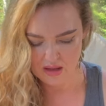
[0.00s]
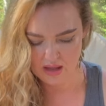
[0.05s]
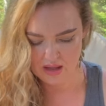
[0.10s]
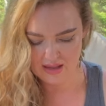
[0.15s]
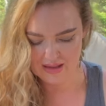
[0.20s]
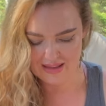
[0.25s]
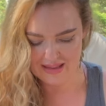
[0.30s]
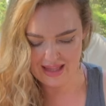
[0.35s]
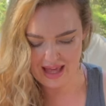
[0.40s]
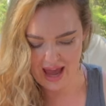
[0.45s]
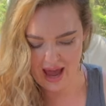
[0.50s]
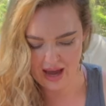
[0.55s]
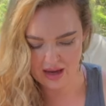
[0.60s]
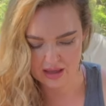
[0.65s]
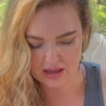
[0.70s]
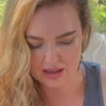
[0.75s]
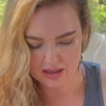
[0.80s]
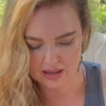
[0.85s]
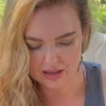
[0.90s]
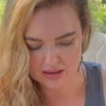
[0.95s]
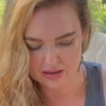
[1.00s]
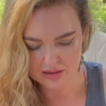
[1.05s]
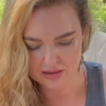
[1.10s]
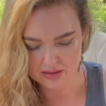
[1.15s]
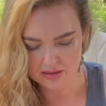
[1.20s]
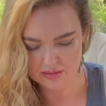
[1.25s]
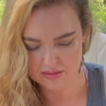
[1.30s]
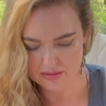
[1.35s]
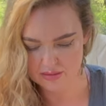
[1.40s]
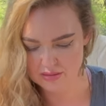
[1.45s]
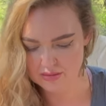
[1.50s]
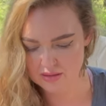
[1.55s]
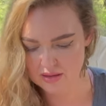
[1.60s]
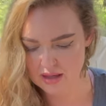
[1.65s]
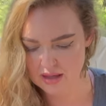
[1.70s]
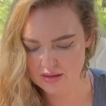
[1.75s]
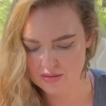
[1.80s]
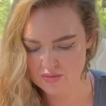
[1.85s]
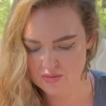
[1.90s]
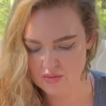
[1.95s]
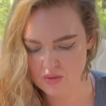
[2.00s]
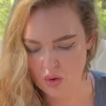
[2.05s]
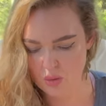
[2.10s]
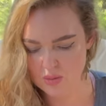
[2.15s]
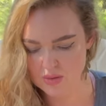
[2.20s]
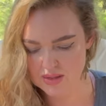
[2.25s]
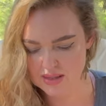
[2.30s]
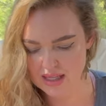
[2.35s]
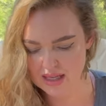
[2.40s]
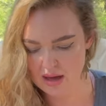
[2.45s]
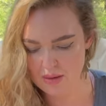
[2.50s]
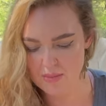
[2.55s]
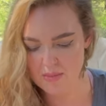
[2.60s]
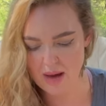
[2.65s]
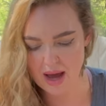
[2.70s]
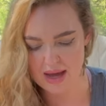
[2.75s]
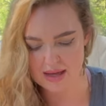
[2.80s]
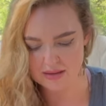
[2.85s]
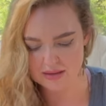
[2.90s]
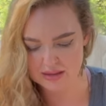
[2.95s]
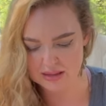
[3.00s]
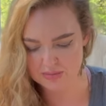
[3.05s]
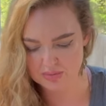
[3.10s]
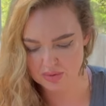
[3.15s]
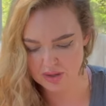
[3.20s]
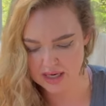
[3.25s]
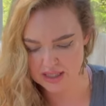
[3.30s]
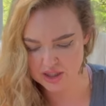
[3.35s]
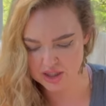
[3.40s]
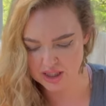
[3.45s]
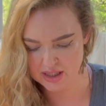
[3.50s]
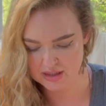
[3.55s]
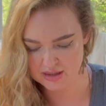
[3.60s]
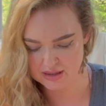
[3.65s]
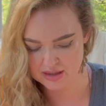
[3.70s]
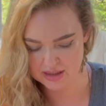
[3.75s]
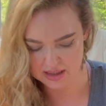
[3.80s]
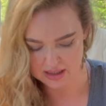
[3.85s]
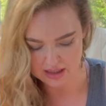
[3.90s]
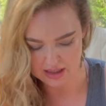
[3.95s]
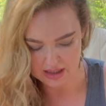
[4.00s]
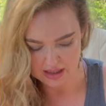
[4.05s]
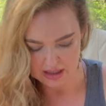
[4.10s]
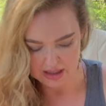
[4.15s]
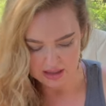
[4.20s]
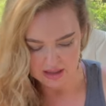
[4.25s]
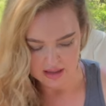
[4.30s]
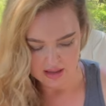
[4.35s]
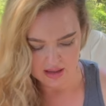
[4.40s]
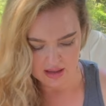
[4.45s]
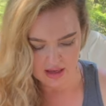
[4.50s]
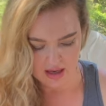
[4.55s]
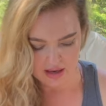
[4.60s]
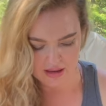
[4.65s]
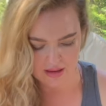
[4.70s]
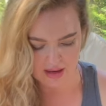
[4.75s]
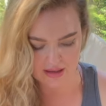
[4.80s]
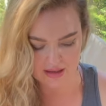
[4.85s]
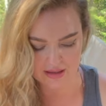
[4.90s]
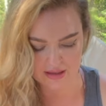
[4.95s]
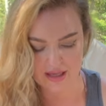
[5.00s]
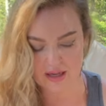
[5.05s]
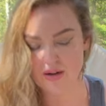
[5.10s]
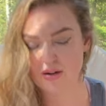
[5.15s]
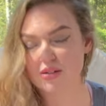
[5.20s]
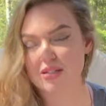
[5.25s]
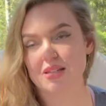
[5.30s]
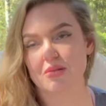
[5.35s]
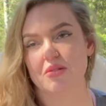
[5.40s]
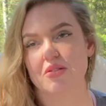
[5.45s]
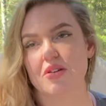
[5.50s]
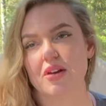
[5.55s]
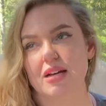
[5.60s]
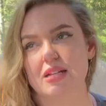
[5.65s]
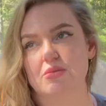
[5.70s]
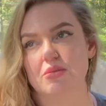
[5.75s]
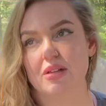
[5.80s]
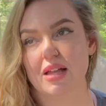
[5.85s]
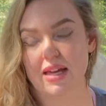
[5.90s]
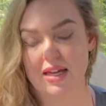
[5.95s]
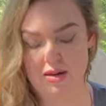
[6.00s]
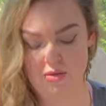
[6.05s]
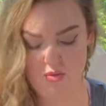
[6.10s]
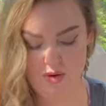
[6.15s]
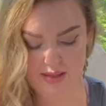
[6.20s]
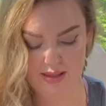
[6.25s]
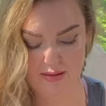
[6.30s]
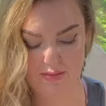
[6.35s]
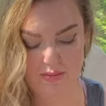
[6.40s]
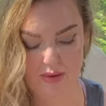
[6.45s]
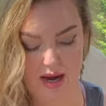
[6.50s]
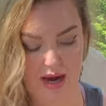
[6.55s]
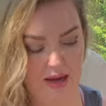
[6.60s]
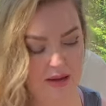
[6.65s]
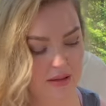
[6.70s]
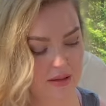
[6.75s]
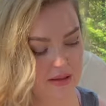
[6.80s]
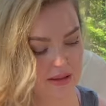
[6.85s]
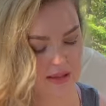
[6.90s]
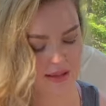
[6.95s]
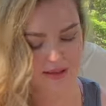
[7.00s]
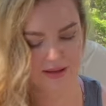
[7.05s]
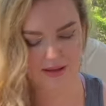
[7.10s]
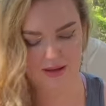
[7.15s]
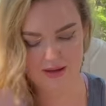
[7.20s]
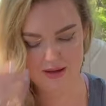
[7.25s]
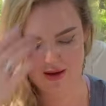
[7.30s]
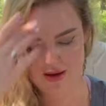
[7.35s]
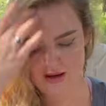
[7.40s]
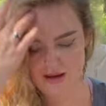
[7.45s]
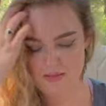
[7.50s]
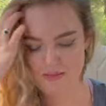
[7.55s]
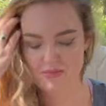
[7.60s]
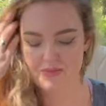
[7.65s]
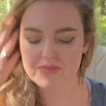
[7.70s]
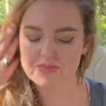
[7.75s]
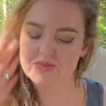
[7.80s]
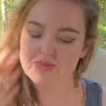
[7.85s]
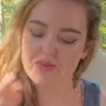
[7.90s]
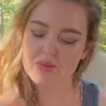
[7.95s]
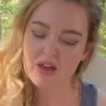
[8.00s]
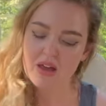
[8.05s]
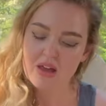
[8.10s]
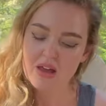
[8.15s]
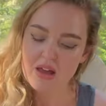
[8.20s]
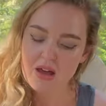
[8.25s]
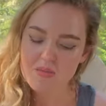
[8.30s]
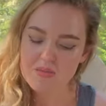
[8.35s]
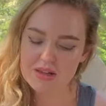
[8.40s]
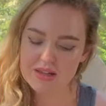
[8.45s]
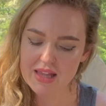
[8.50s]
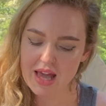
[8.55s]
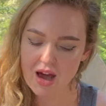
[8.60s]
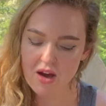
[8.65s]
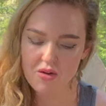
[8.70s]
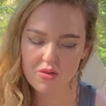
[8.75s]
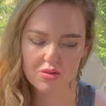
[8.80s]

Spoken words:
lack, almost like a mild depression. I could hear some of you guys be like, it wasn't mild. But now